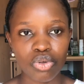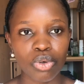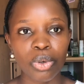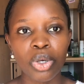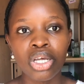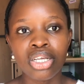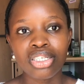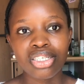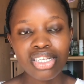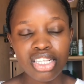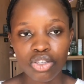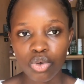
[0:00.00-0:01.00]
So
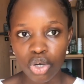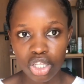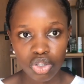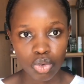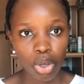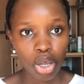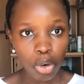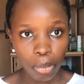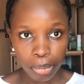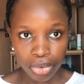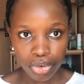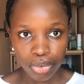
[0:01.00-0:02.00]
this is going to help
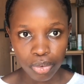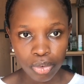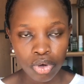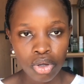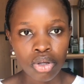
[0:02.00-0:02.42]
you